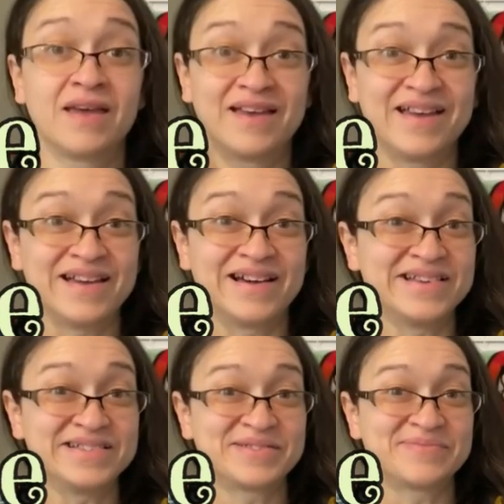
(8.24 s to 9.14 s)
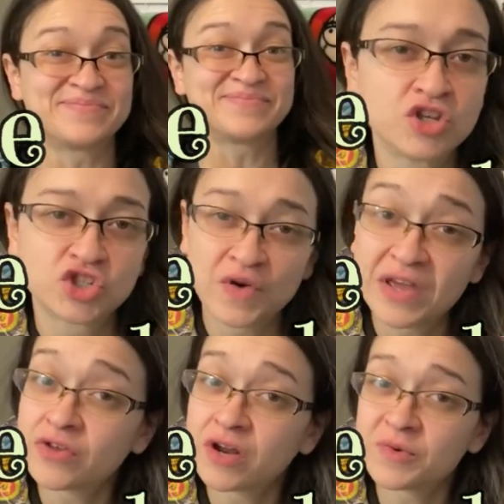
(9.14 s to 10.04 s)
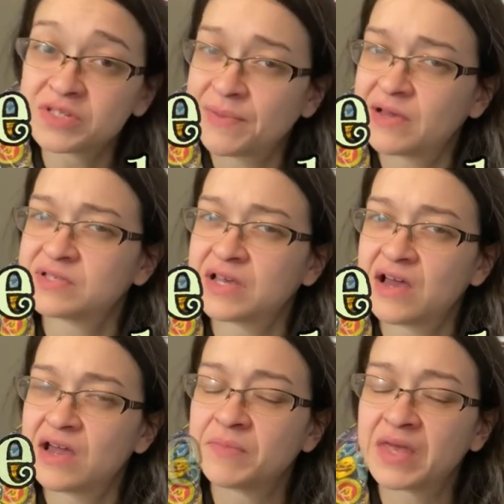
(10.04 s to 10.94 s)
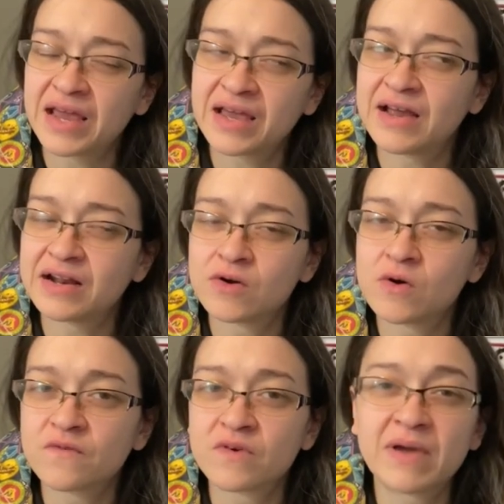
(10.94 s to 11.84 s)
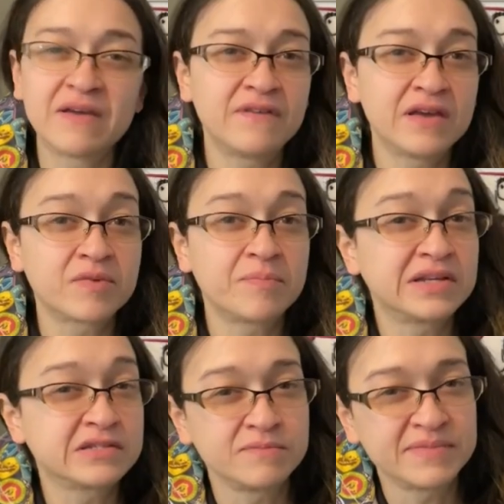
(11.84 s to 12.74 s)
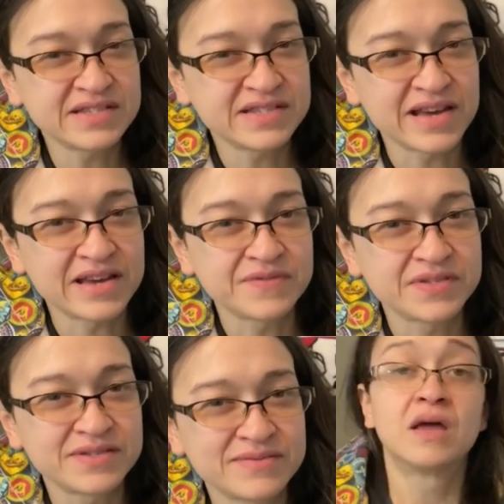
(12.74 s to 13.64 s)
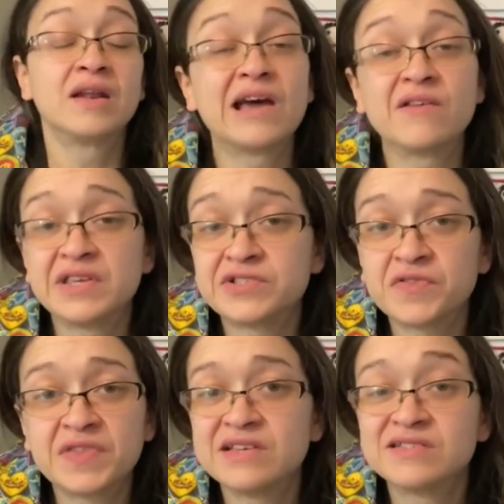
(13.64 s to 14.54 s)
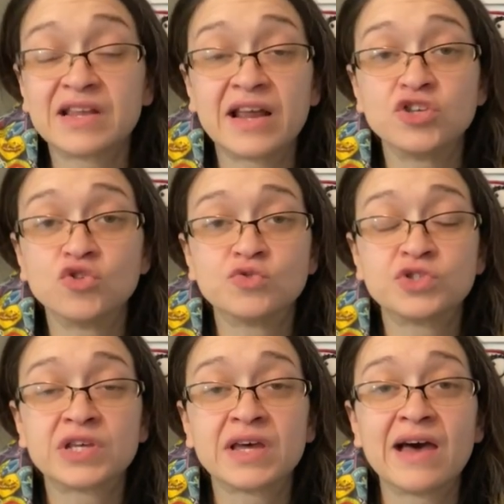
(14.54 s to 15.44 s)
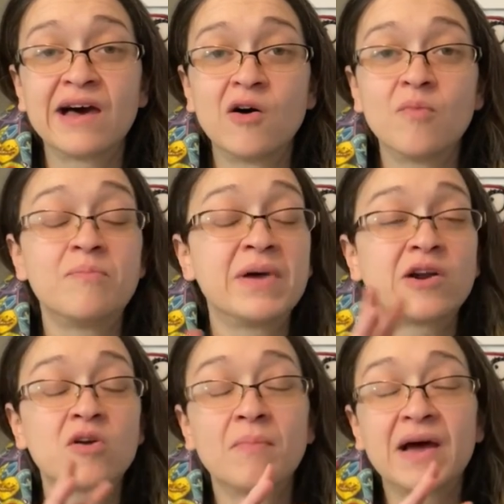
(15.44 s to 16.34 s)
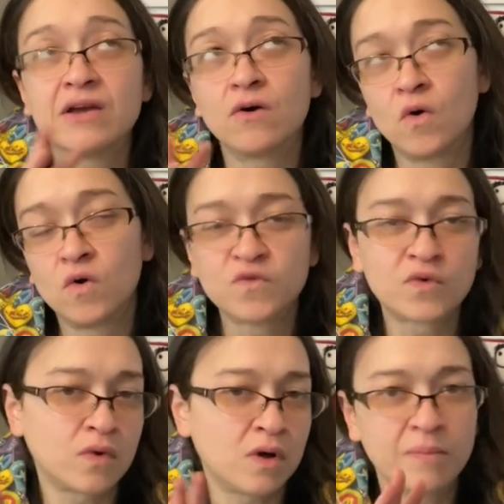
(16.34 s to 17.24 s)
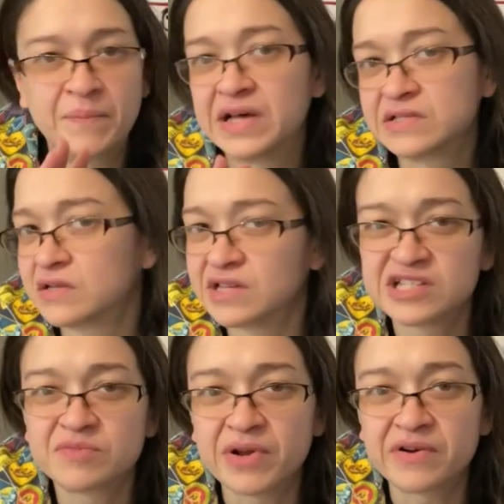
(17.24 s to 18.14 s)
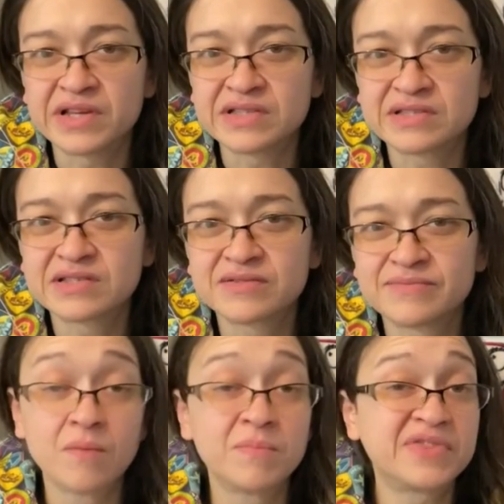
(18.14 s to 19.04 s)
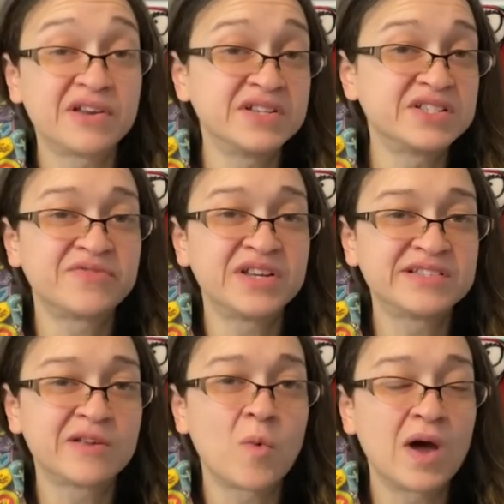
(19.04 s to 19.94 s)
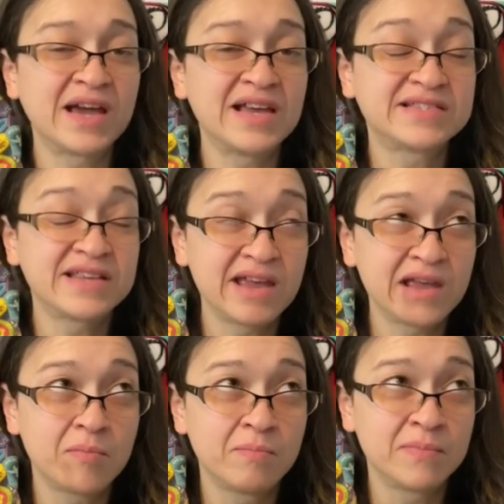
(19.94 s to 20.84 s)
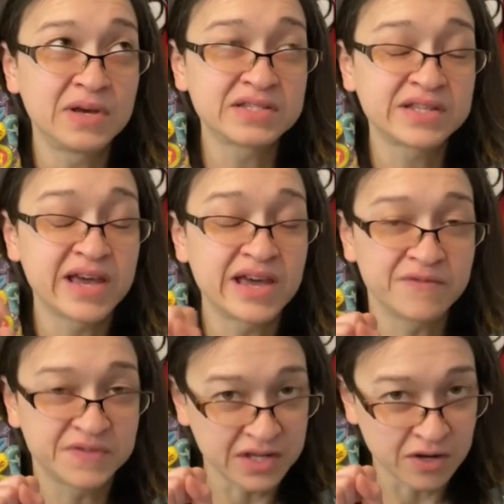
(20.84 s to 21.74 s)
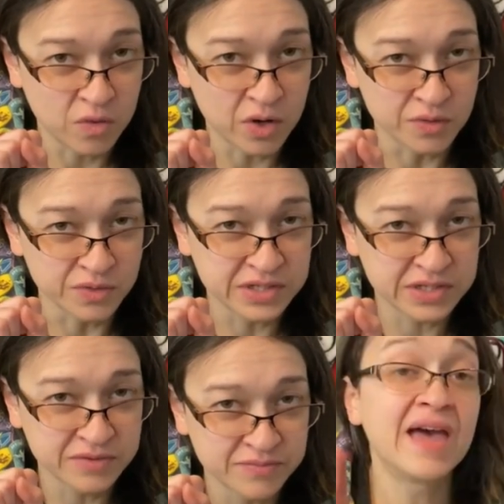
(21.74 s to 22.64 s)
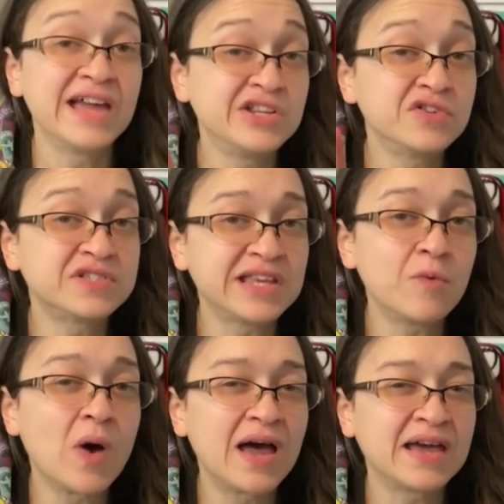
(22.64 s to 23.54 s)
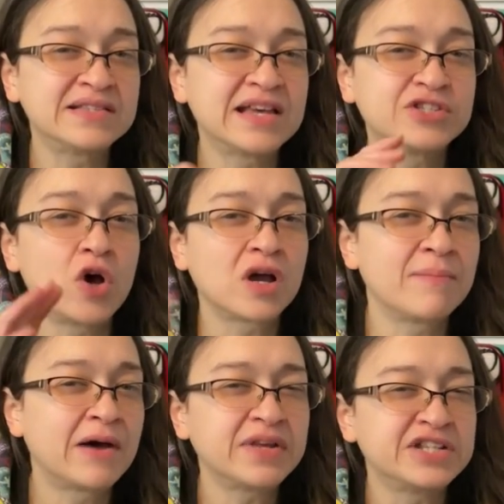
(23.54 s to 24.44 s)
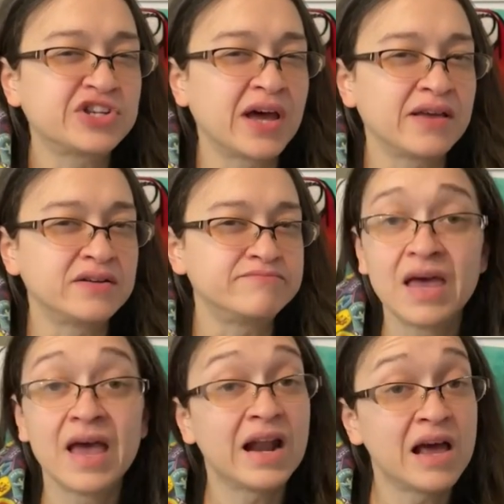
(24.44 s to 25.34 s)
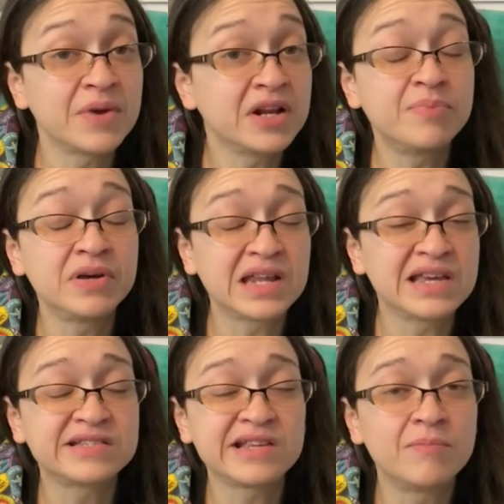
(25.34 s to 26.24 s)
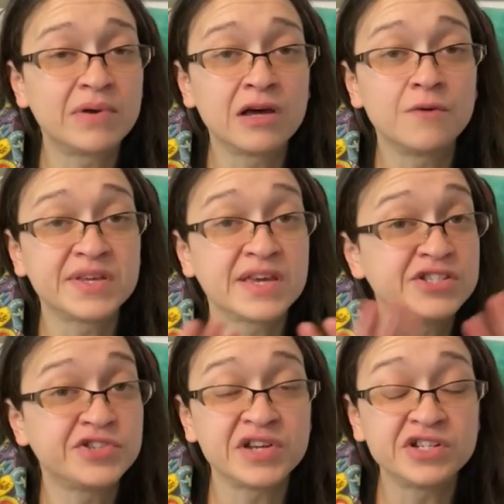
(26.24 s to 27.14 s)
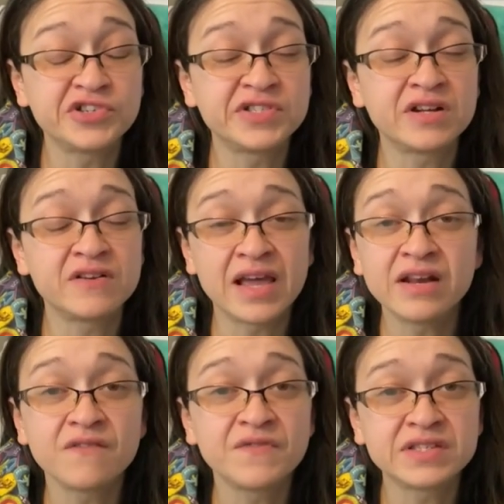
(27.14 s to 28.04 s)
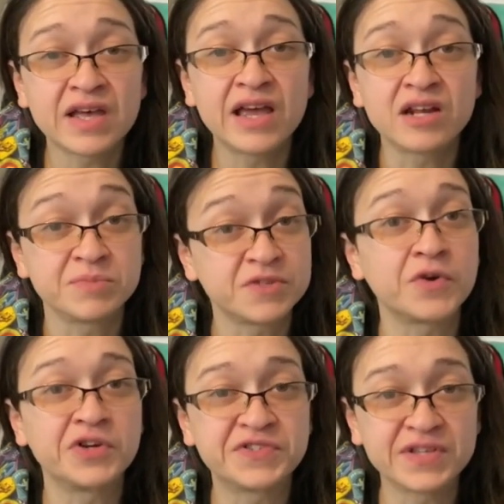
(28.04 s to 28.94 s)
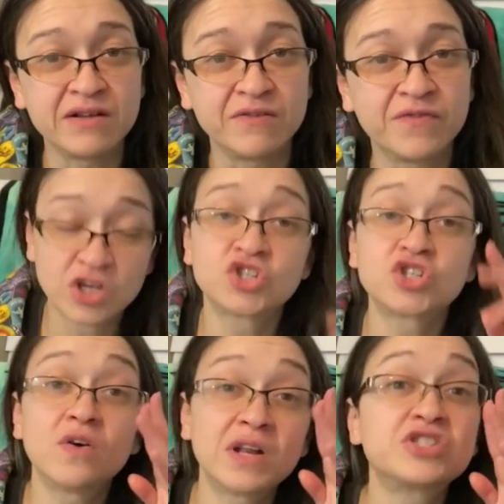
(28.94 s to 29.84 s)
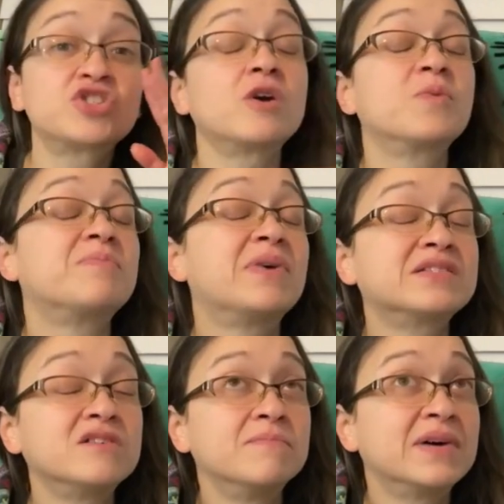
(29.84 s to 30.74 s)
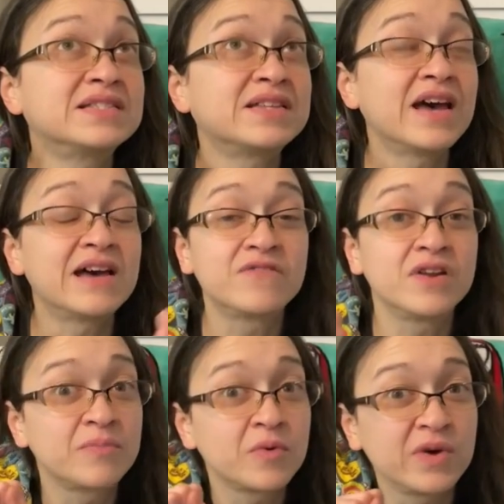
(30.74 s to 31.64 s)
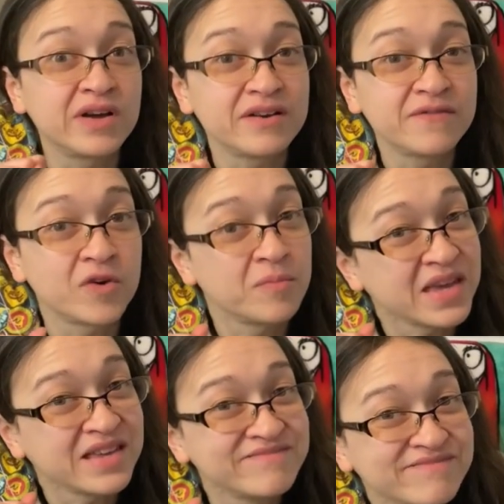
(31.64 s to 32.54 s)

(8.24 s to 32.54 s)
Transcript: Hey guys! So I thought it was about time that I kind of go over my favorite puzzle must-haves. Now these are things that I use to help better my overall puzzle experience. But there is a reason why I say must-haves in quotes, and you'll see why as I talk about each item. And I'm gonna put links down below in case you're interested in any of these items for yourself. So let's start with puzzle must have number one for me.